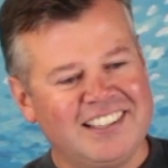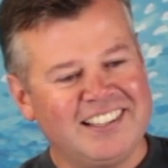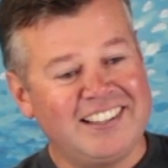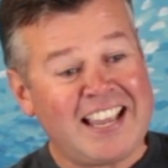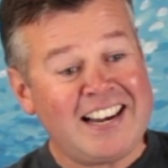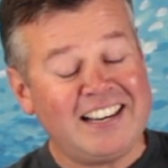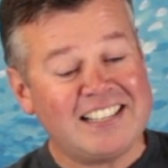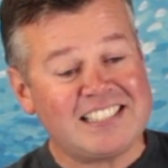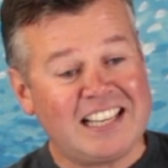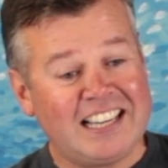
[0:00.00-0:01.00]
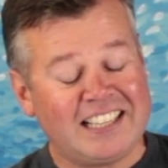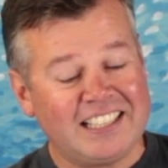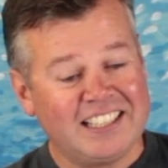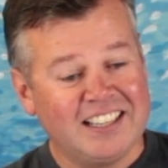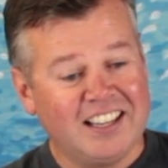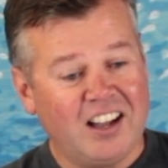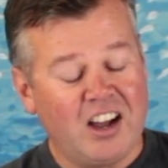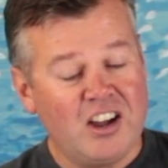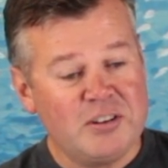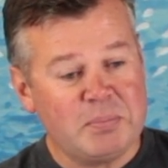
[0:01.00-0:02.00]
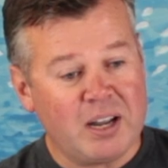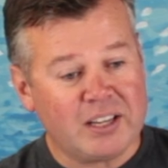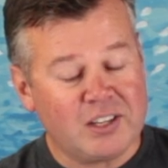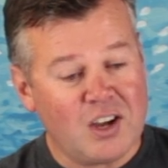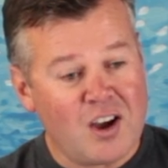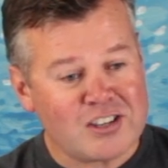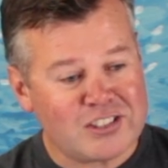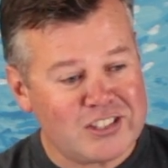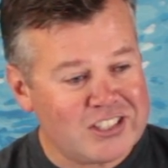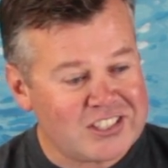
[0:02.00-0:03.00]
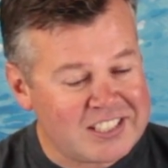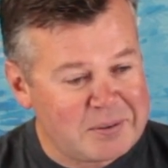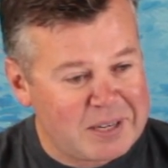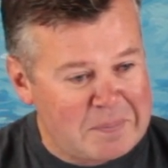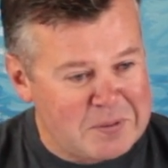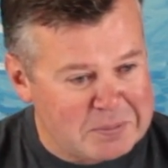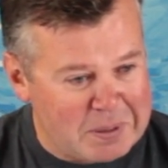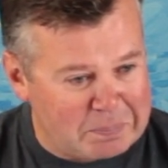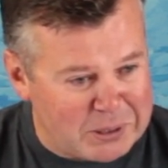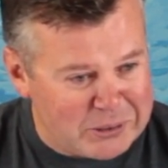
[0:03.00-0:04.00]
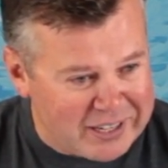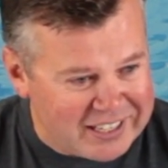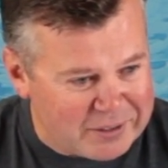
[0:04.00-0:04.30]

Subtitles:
Then it's like, oh my gosh, did you just see what happened to my blue runner?